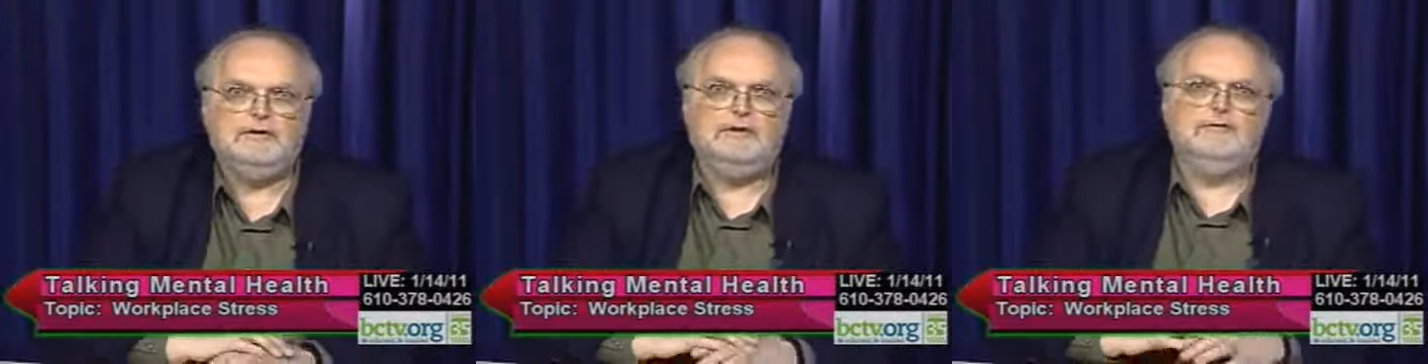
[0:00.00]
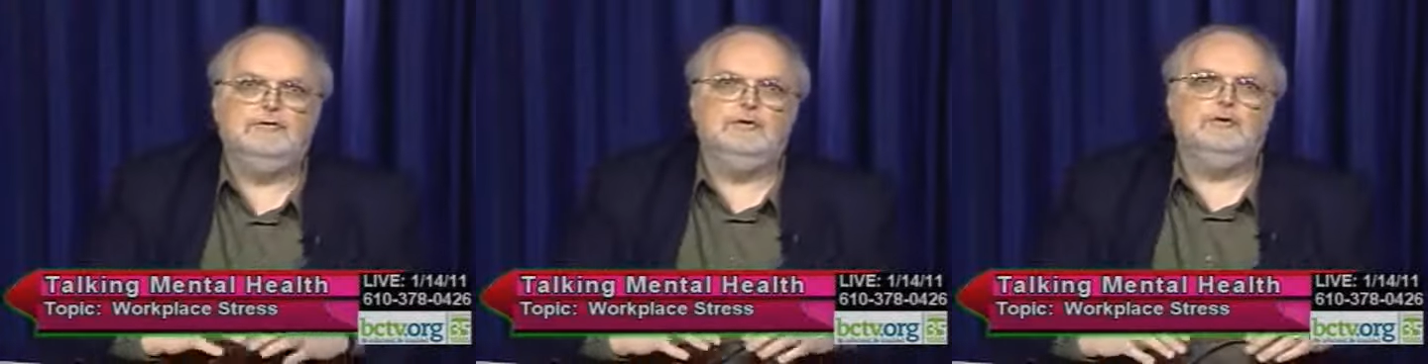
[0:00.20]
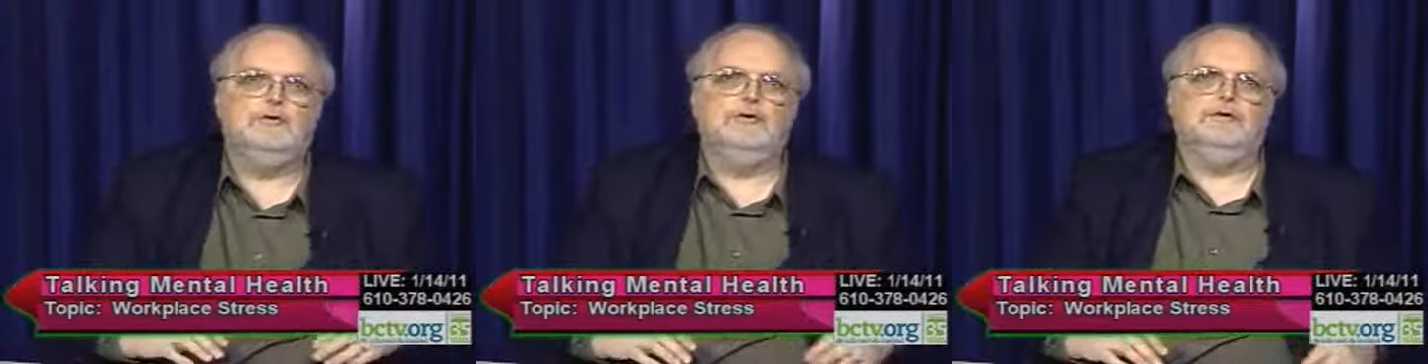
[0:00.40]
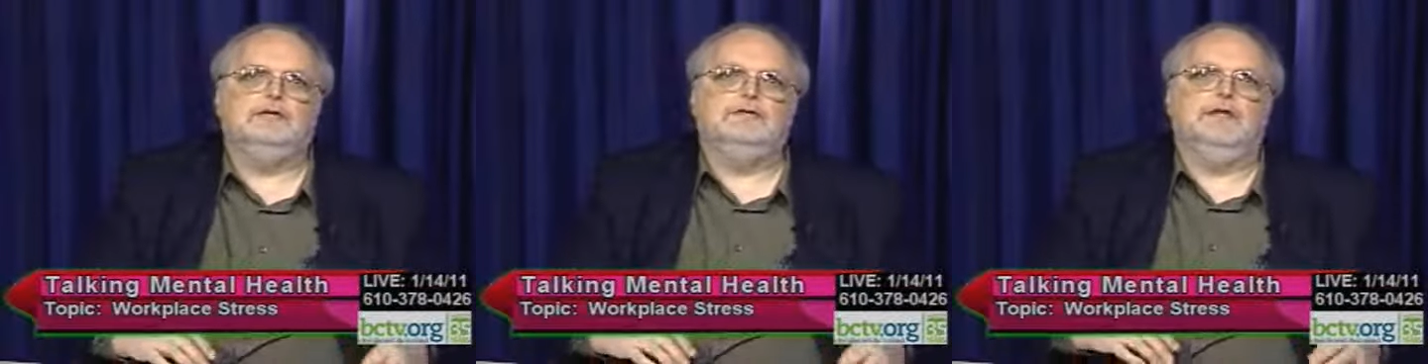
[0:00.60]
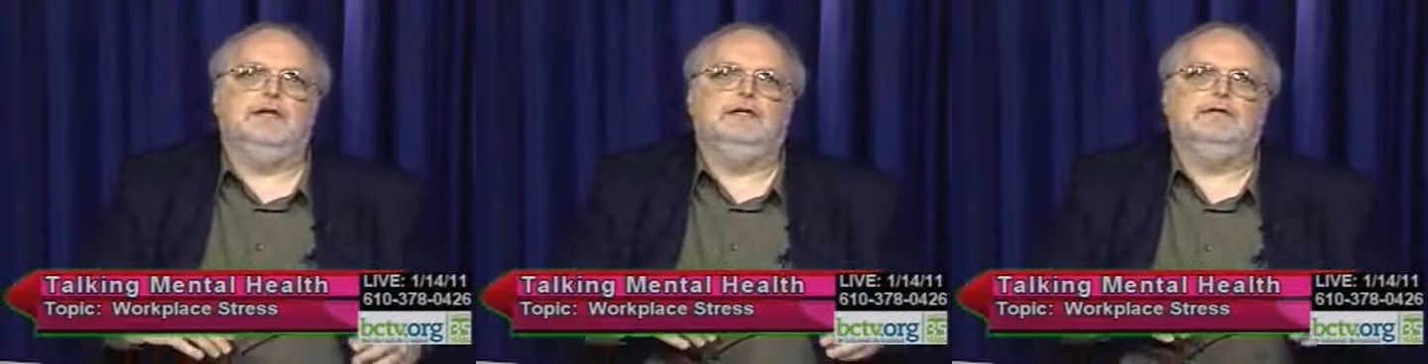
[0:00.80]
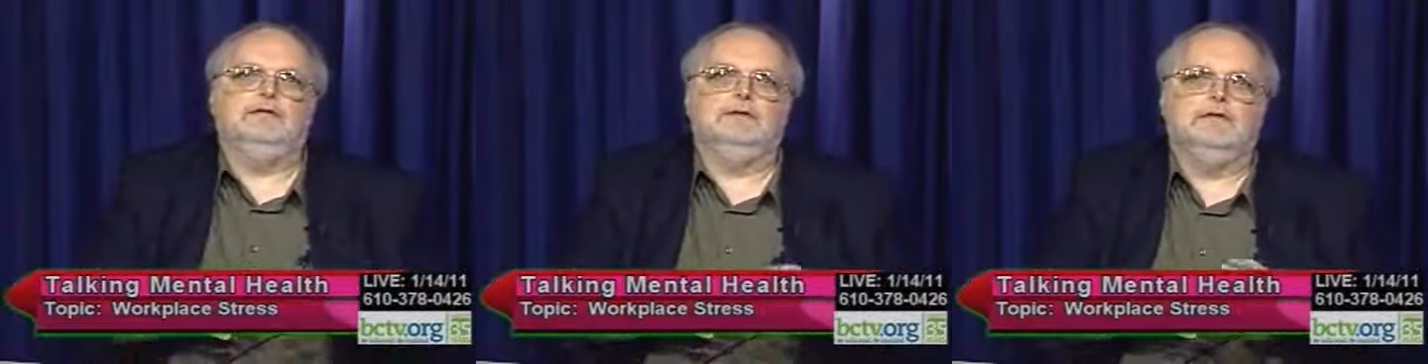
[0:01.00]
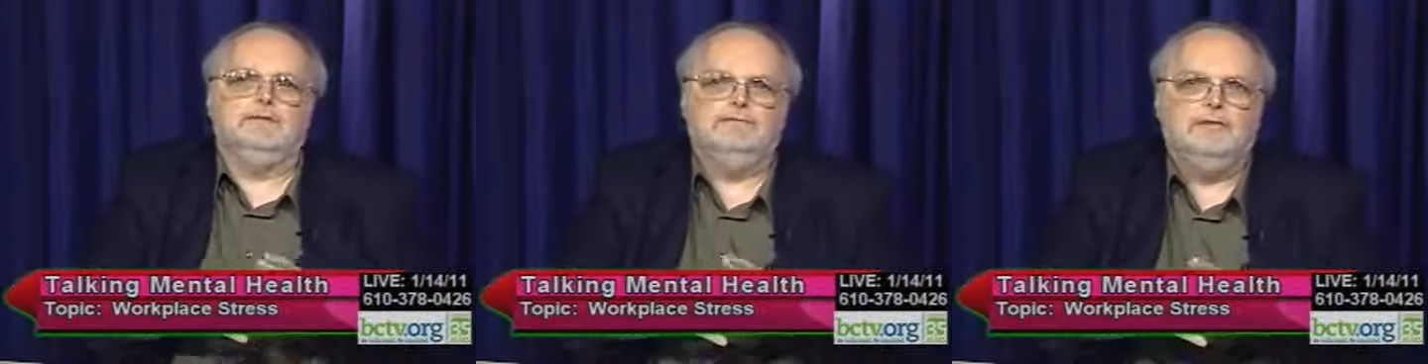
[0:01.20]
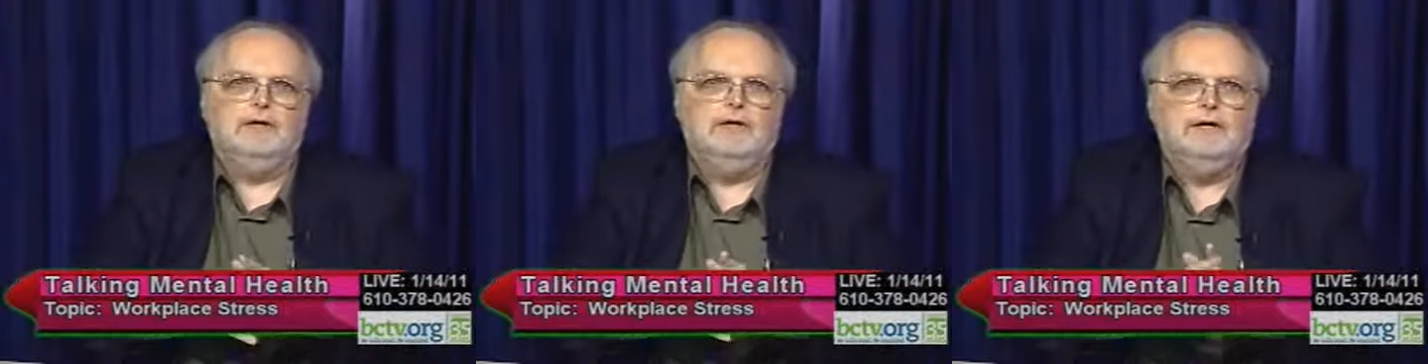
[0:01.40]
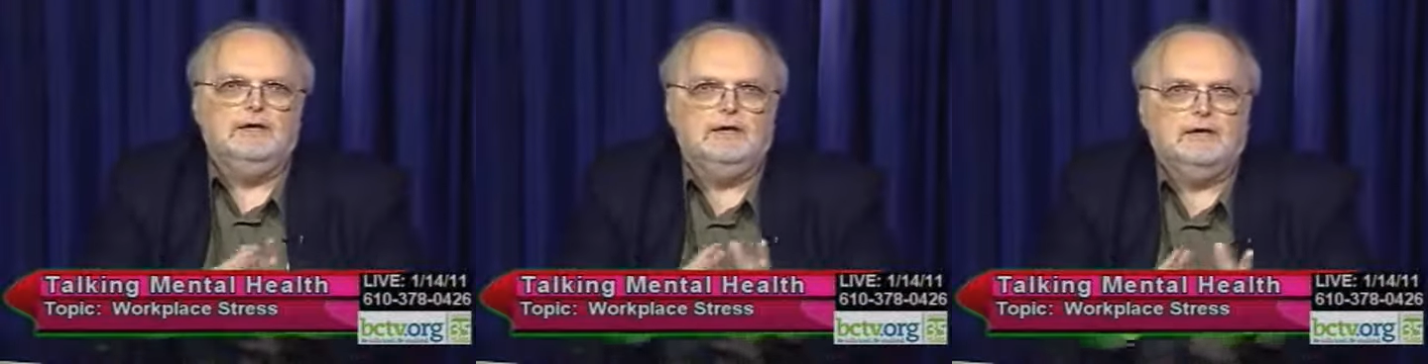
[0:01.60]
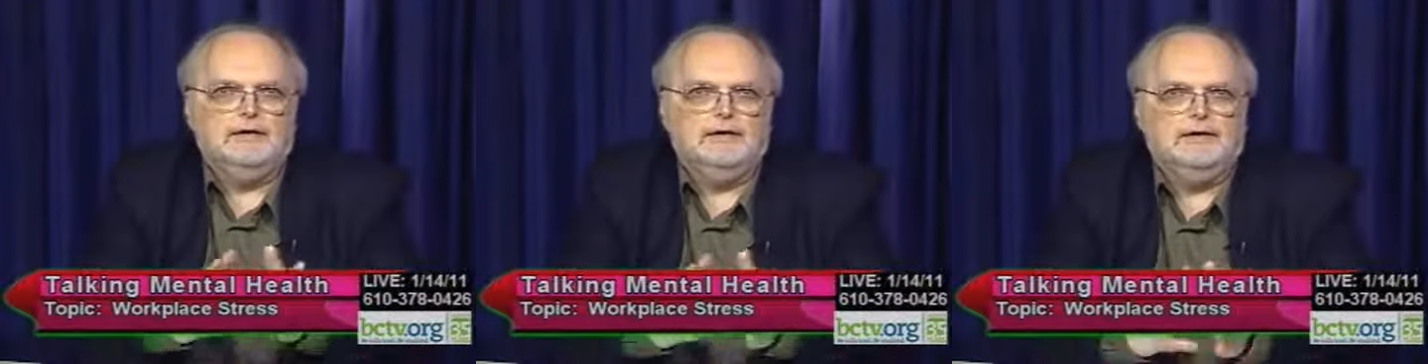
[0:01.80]
our viewers that uh,
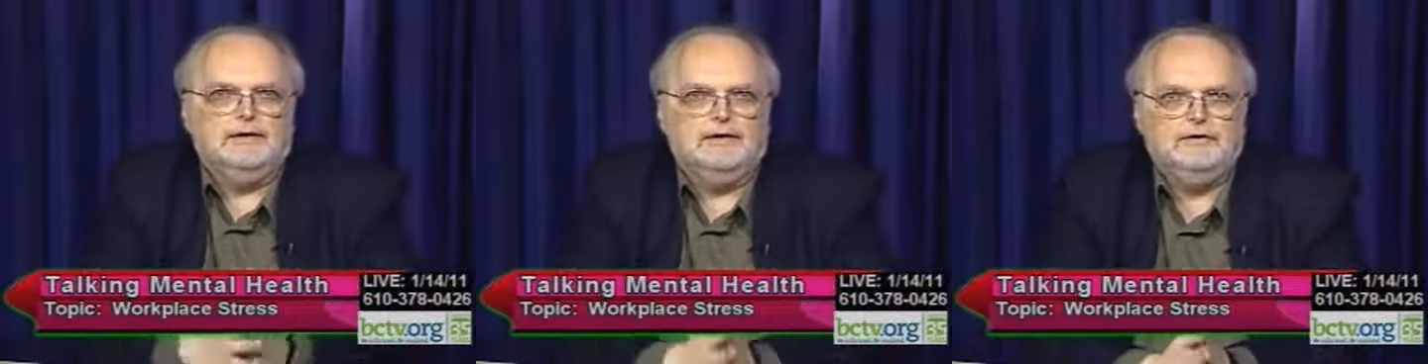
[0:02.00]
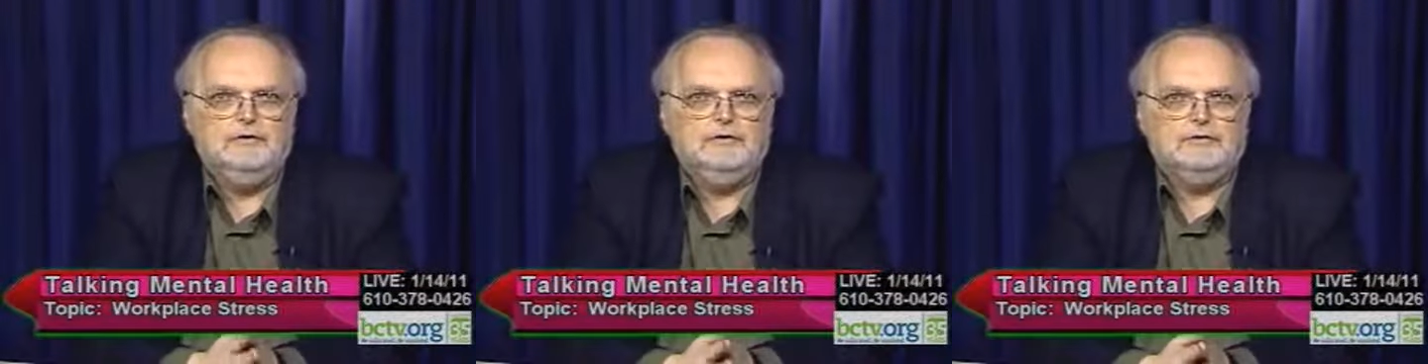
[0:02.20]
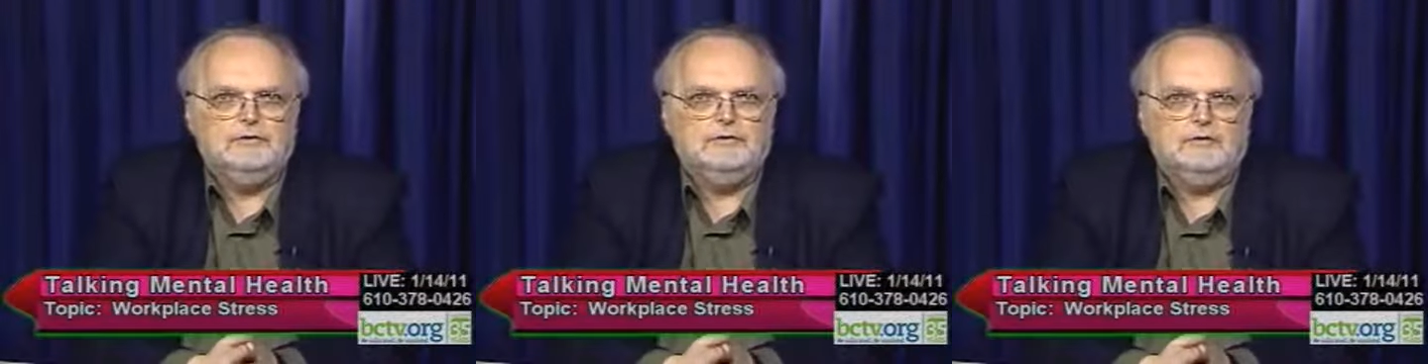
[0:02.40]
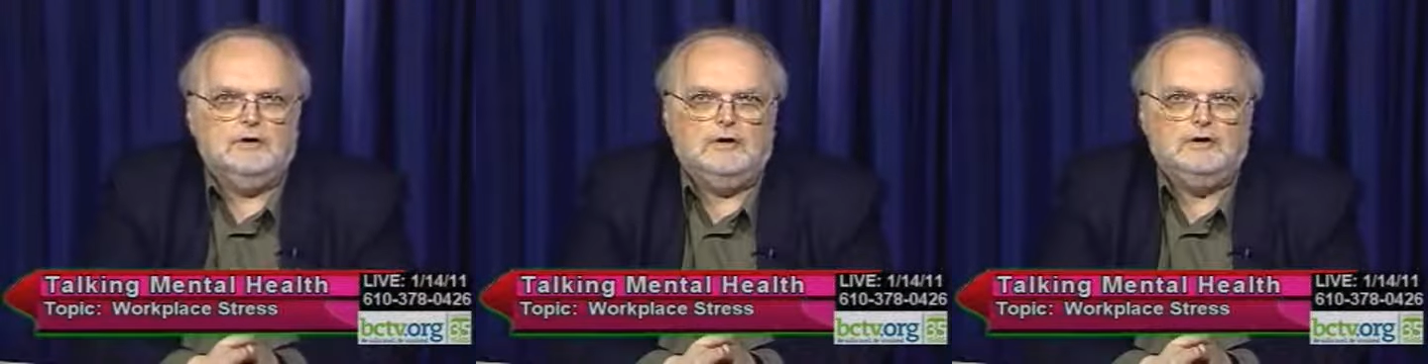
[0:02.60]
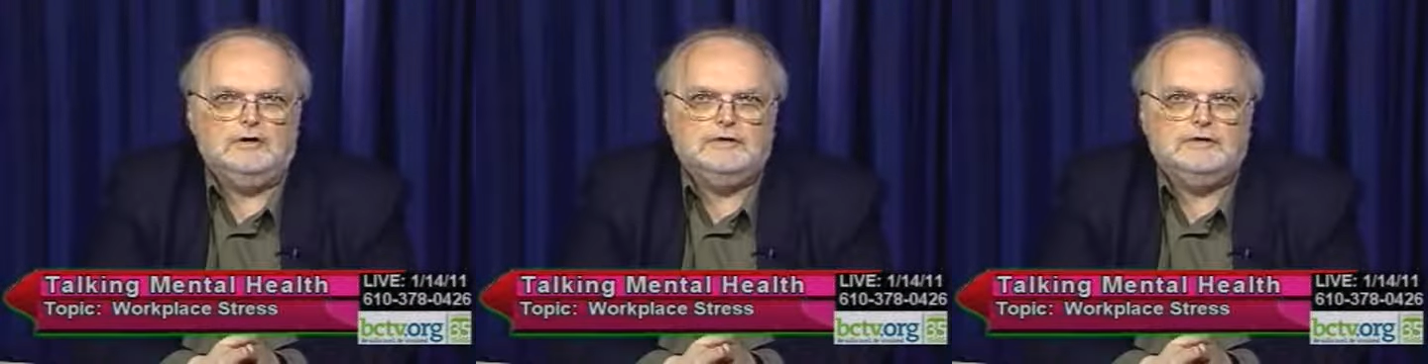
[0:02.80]
you can call